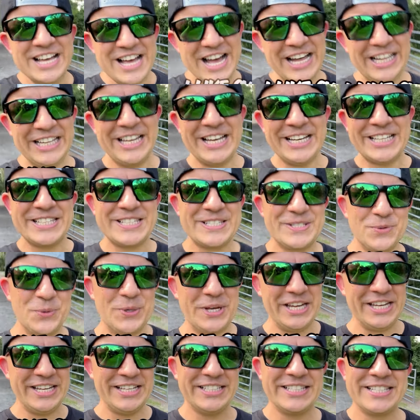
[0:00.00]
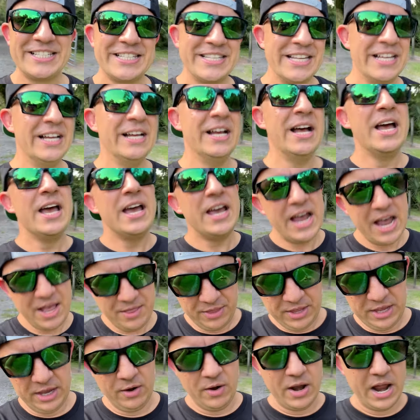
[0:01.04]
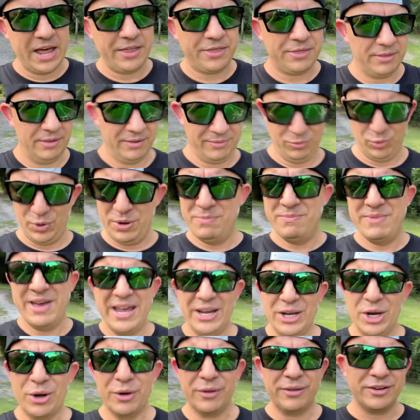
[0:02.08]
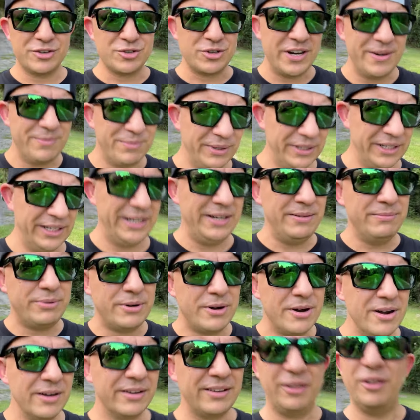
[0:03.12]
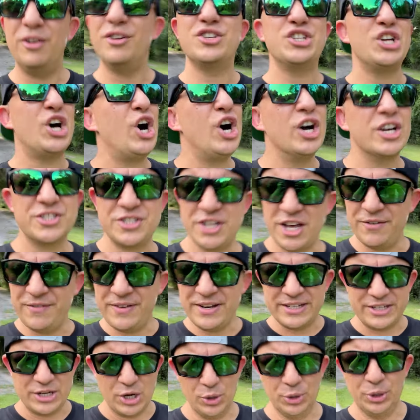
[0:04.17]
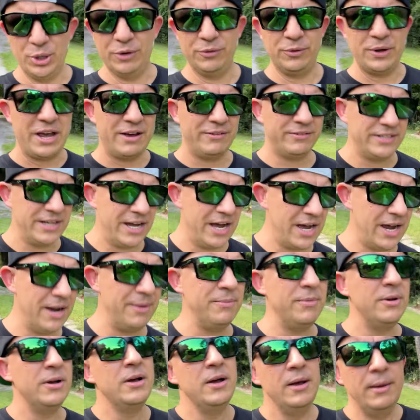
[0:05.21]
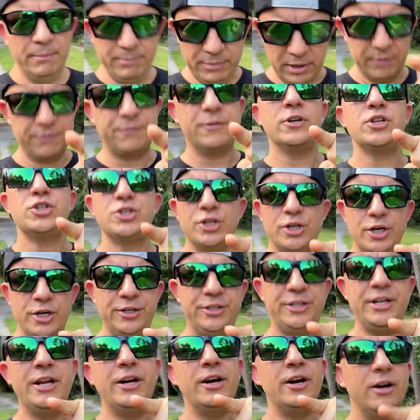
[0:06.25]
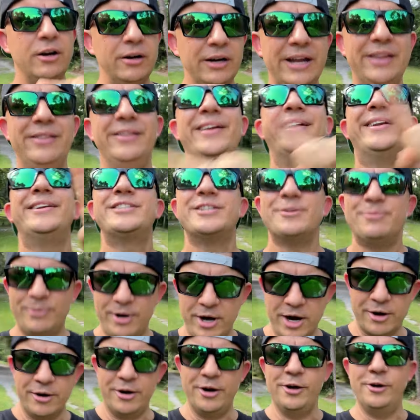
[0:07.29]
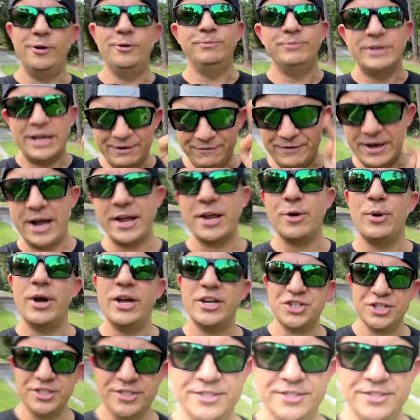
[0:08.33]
I like swings. And then I we may go to the trampoline park. There's talks of it. Don't know if we have time, but for sure dinner and then tomorrow evaluations.